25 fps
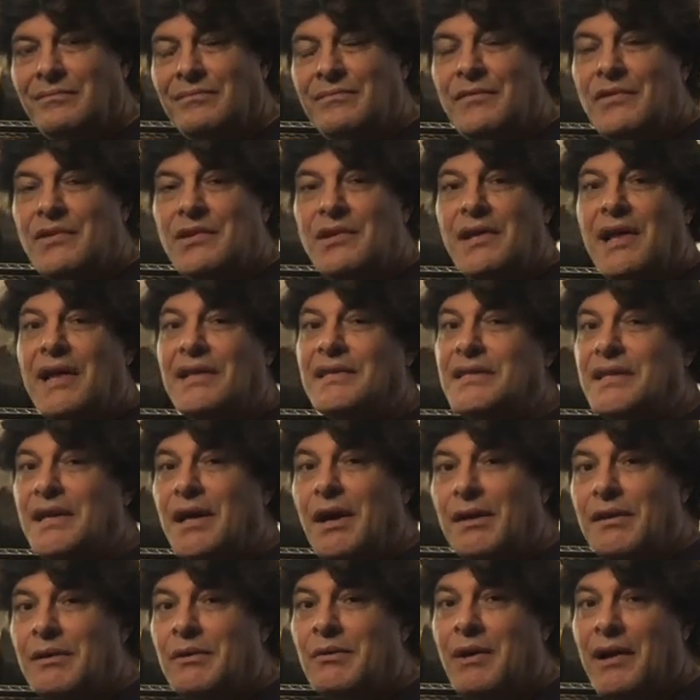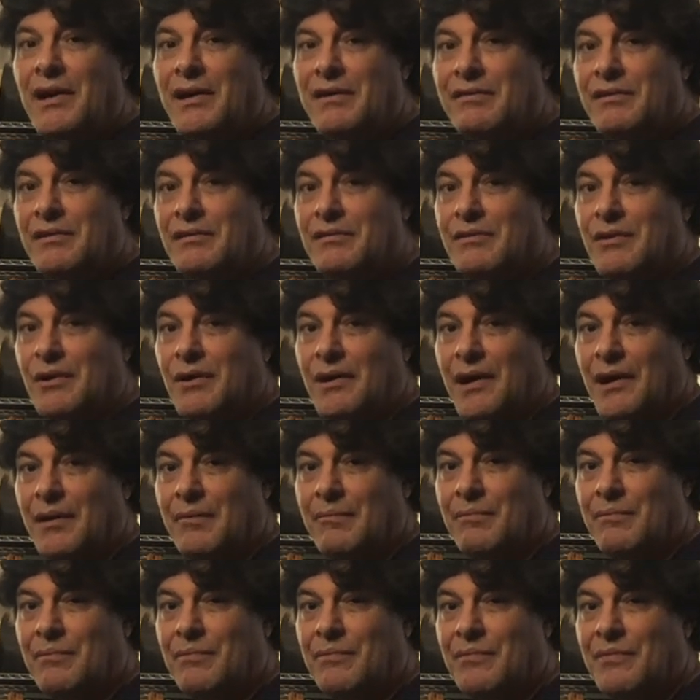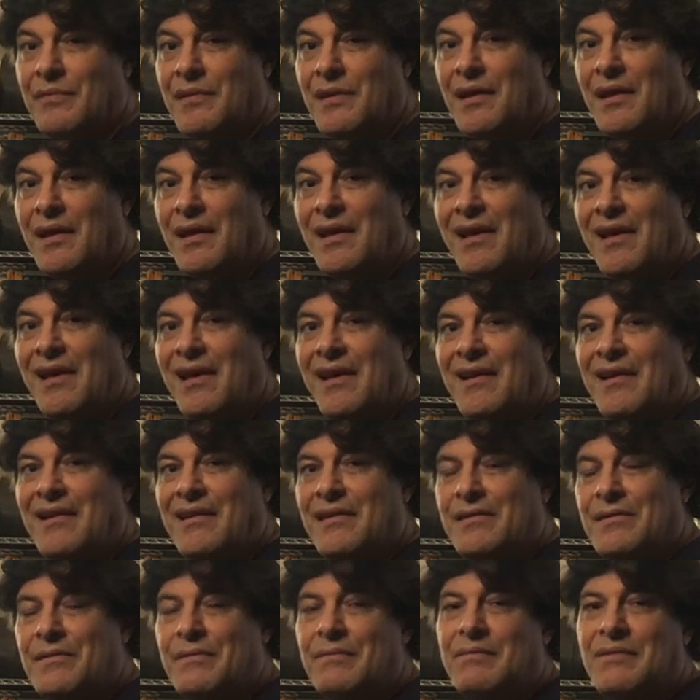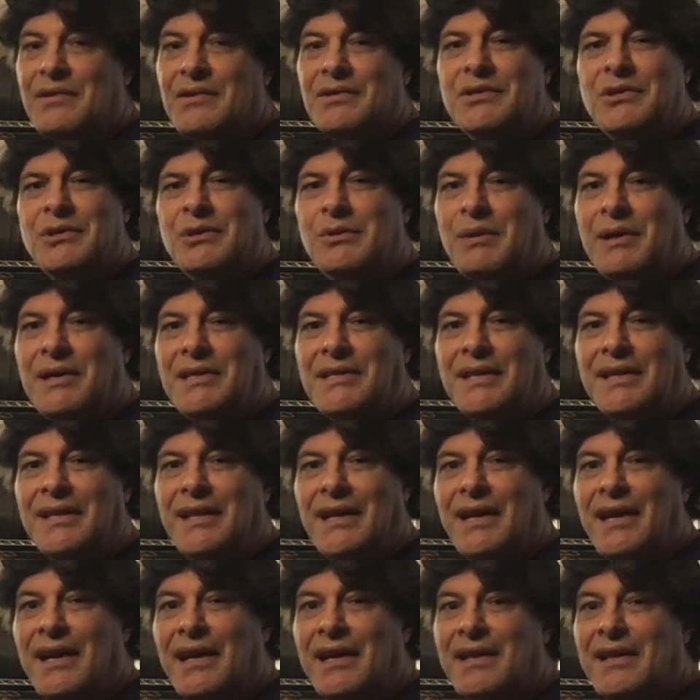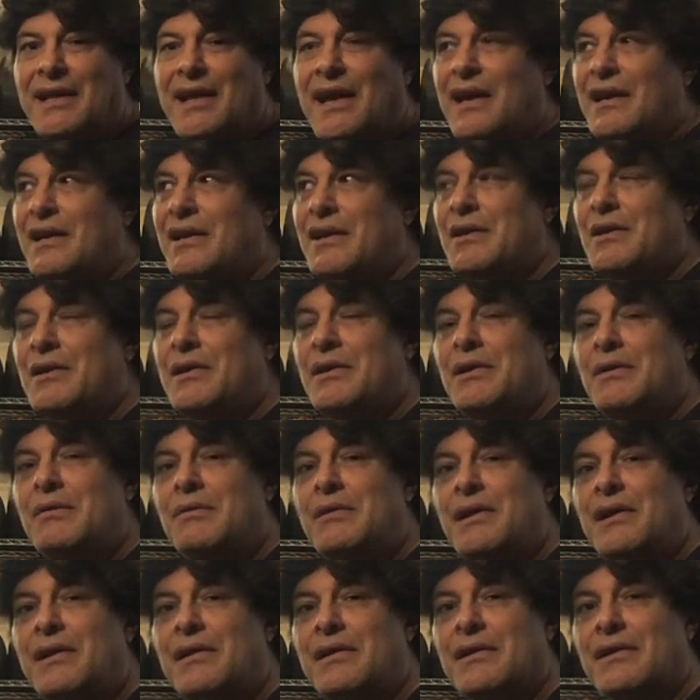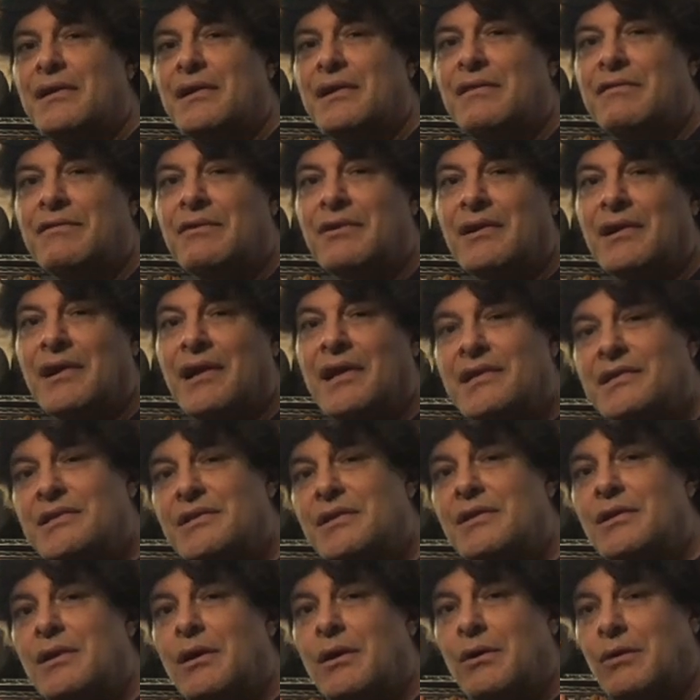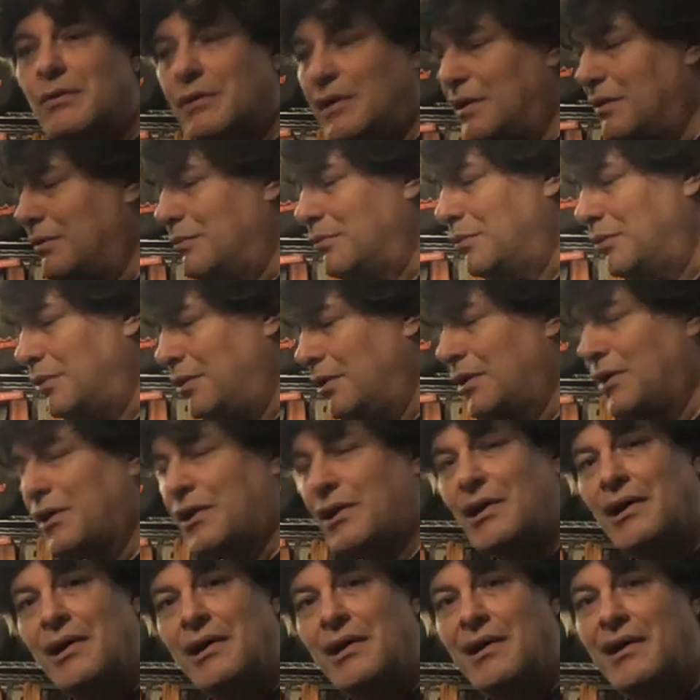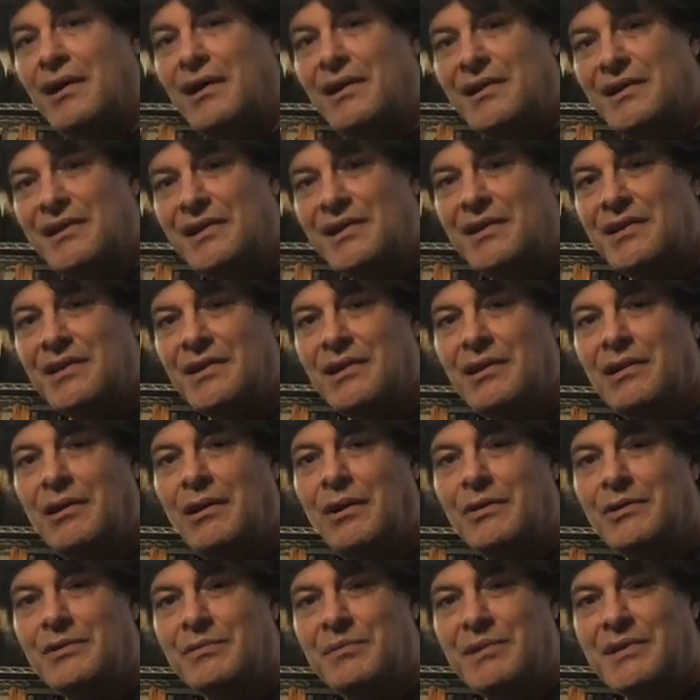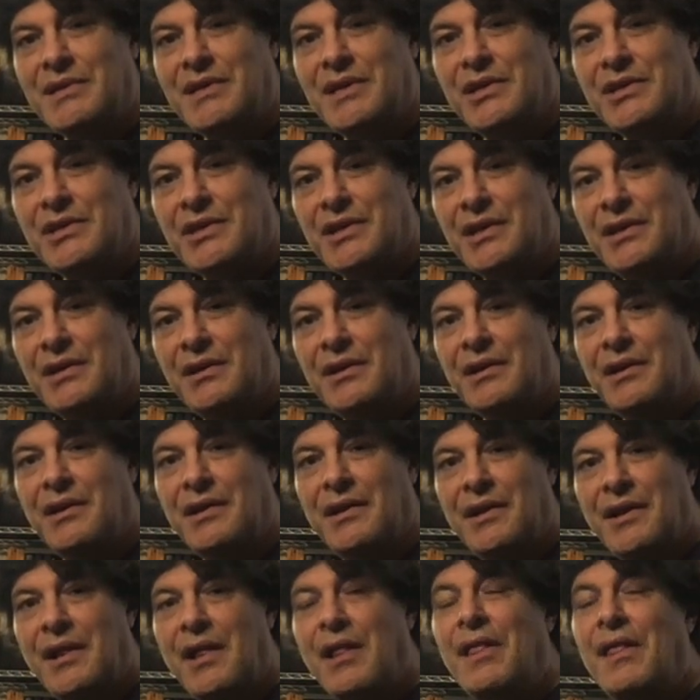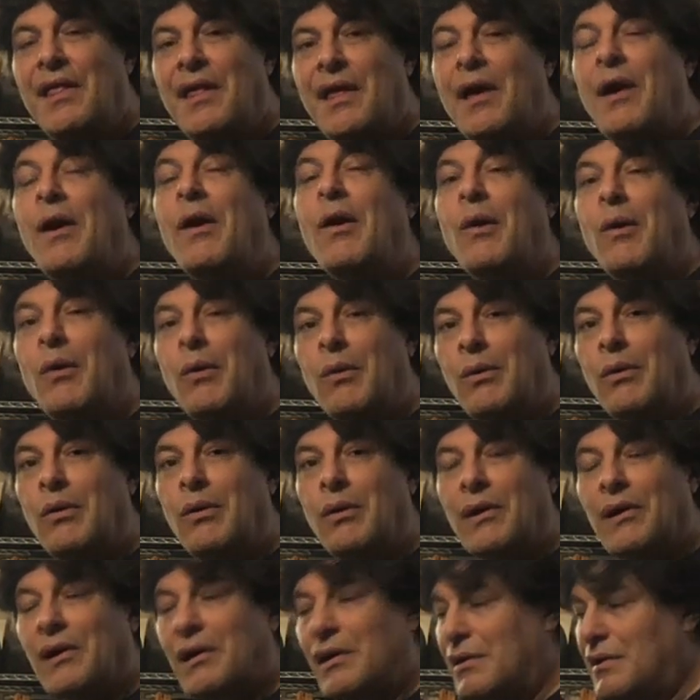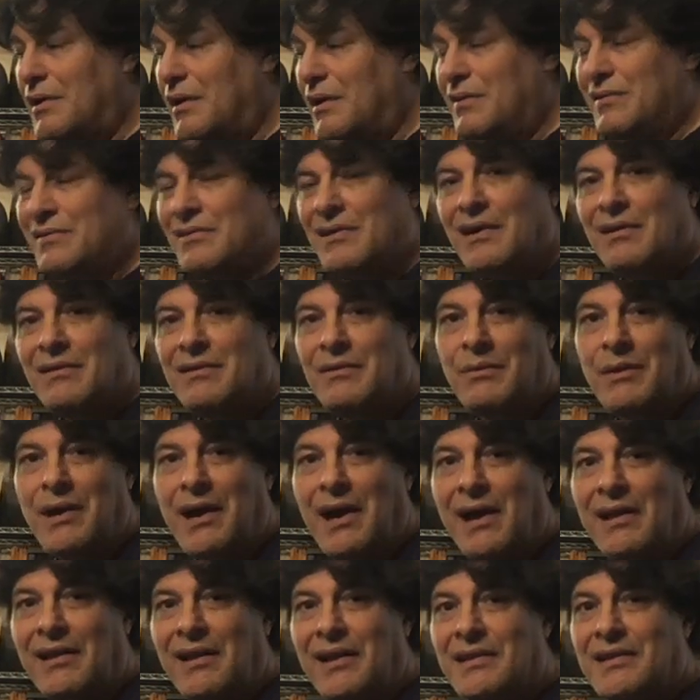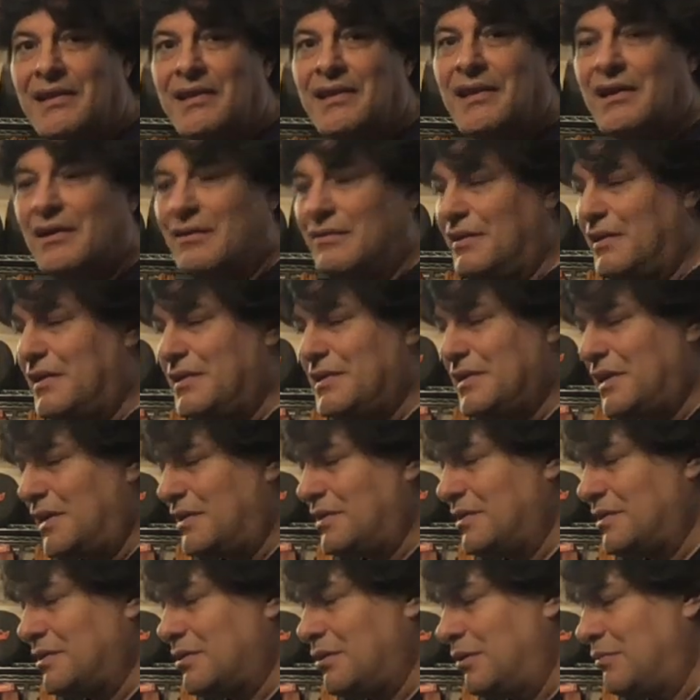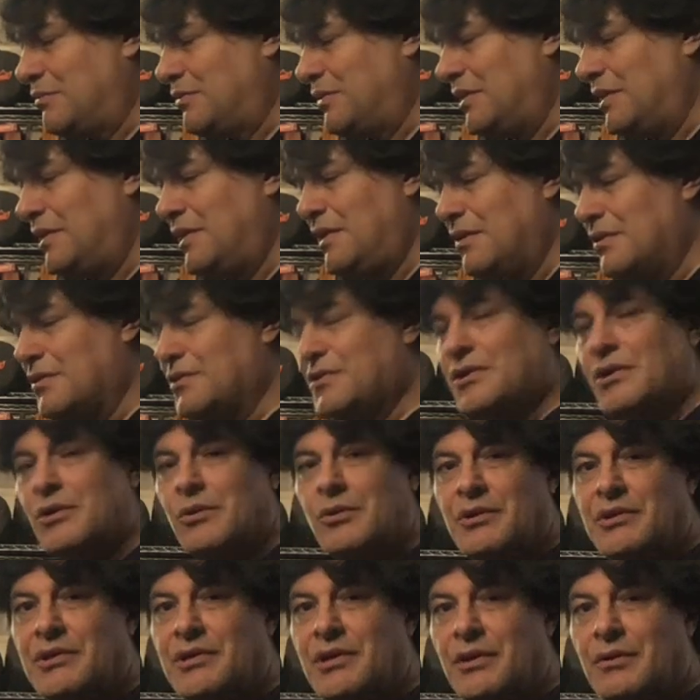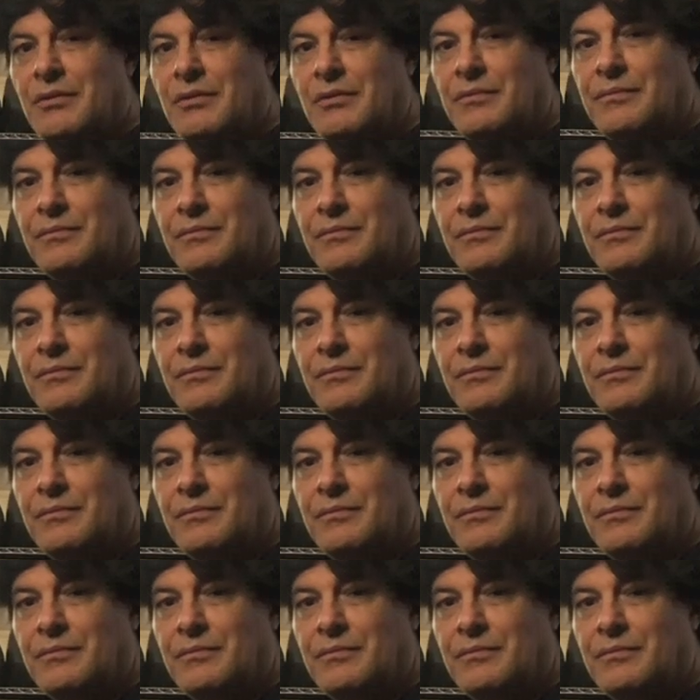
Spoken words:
So that's the other way of inverting. There's two ways of thinking of that. You either invert it as though it were closed position, or the way I like to think of it is I just go up to the nearest chord tone.